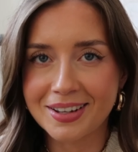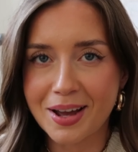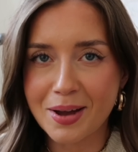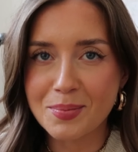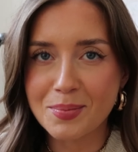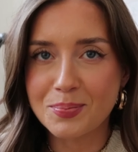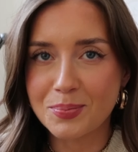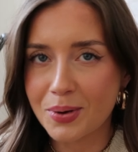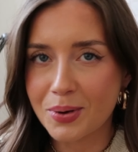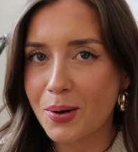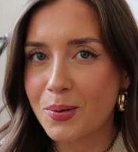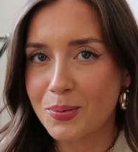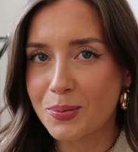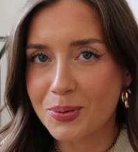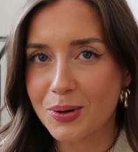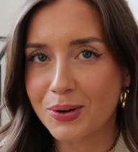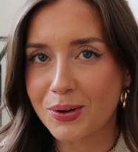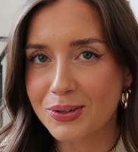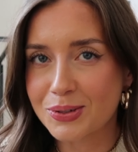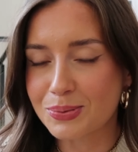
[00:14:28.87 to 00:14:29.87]
I'm, I will
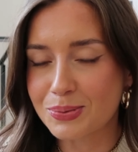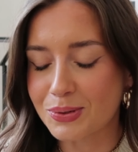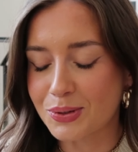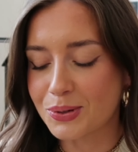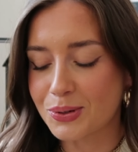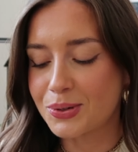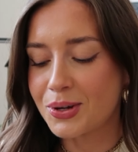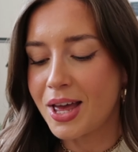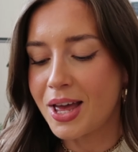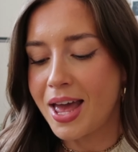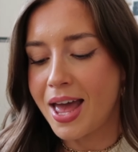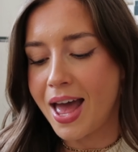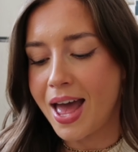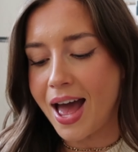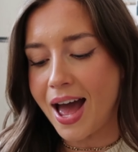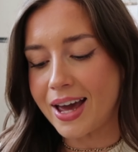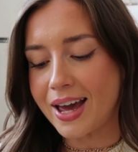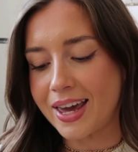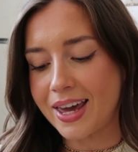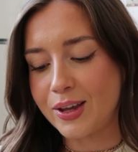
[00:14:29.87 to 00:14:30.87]
be honest with you,
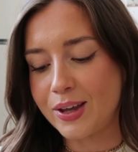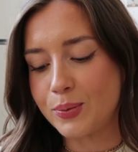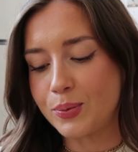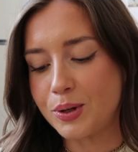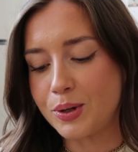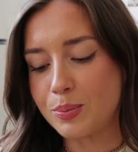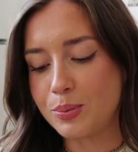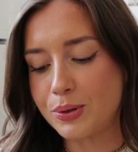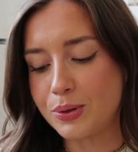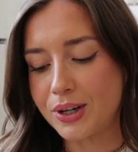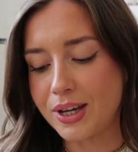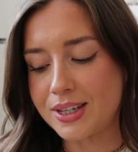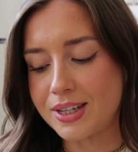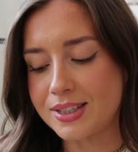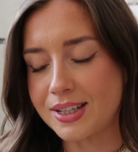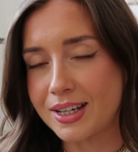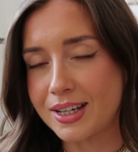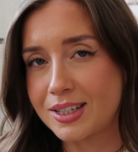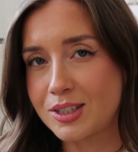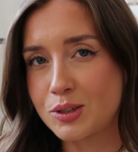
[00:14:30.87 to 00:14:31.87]
I hate when a book
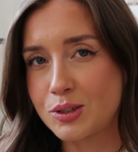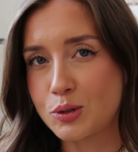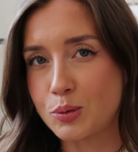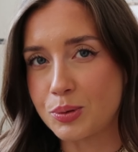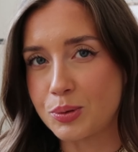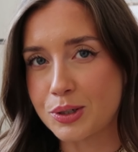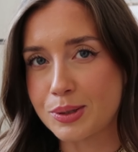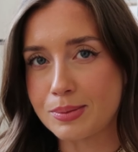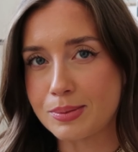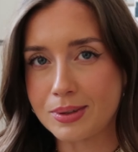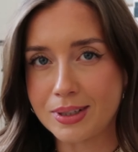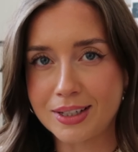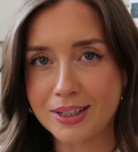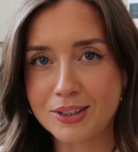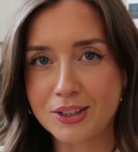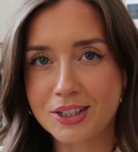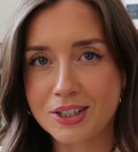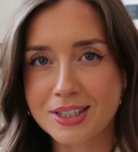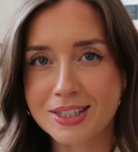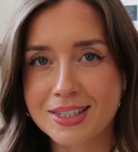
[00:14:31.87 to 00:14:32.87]
has like super small
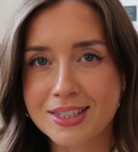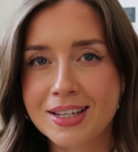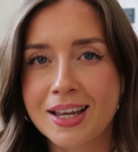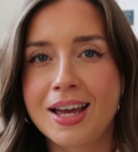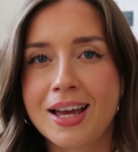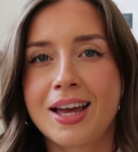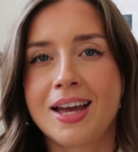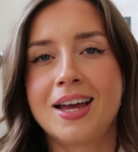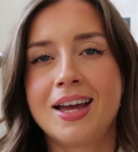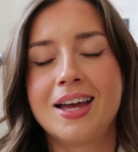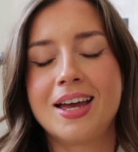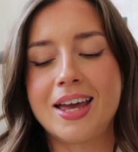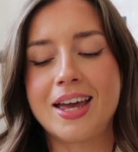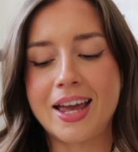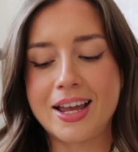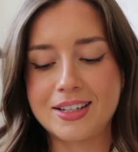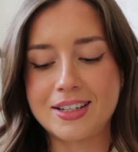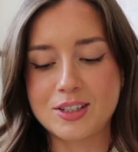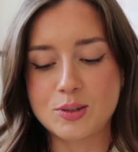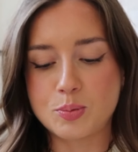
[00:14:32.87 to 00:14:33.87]
letters
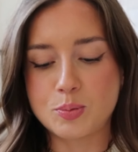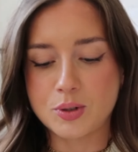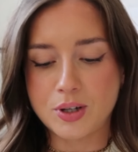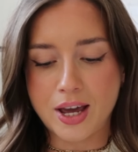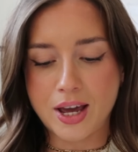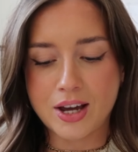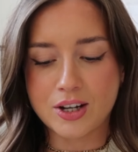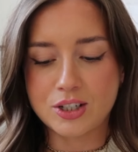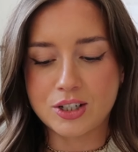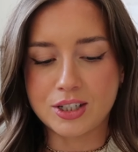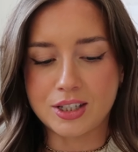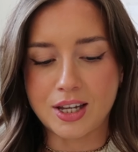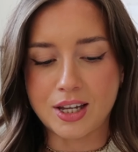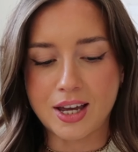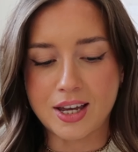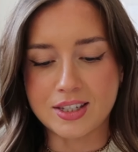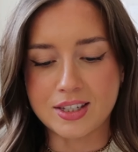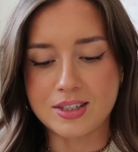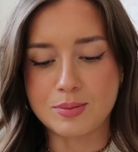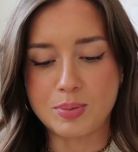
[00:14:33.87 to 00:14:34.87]
and this book actually
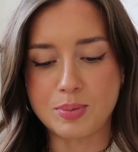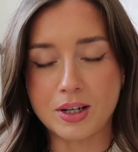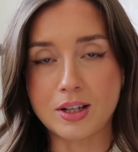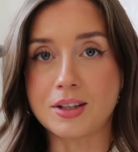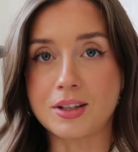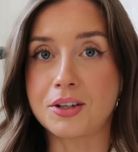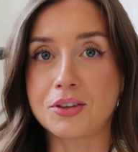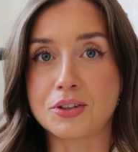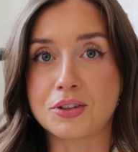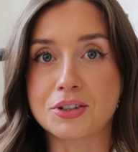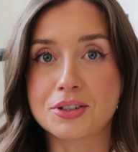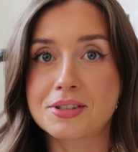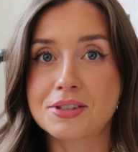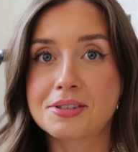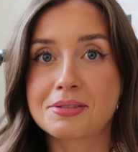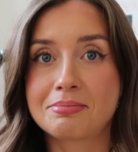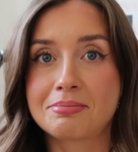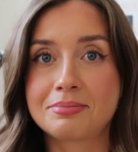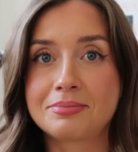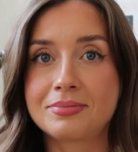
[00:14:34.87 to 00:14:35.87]
has big
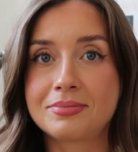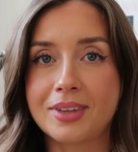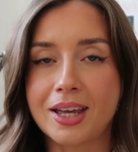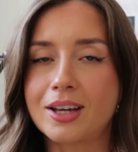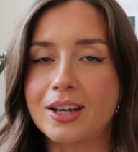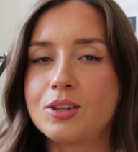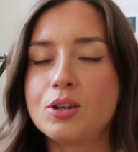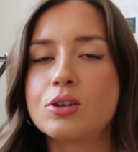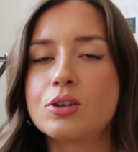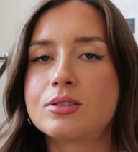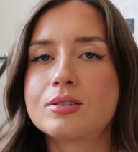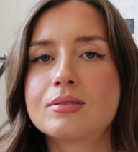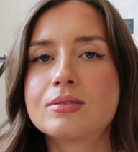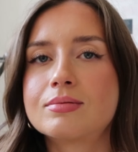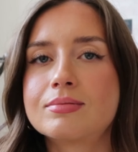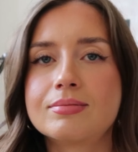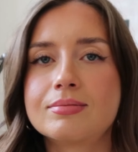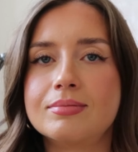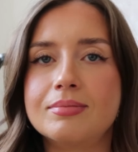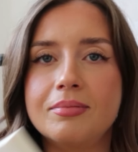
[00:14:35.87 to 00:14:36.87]
letters like not
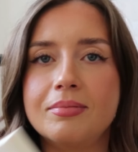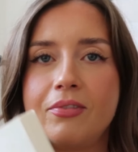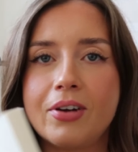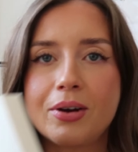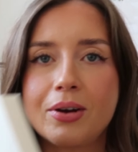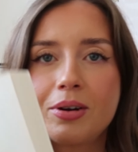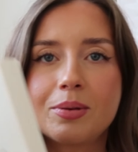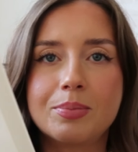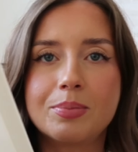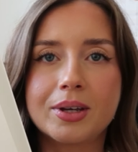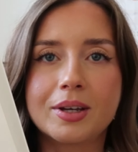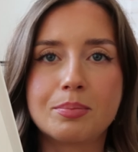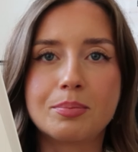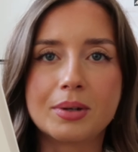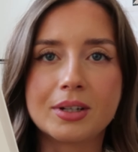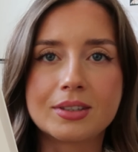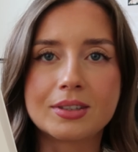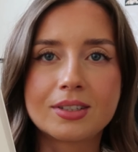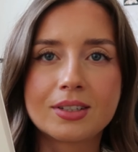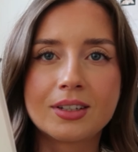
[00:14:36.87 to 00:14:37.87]
very big
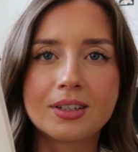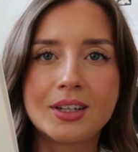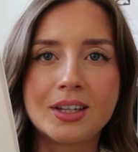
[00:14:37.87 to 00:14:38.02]
but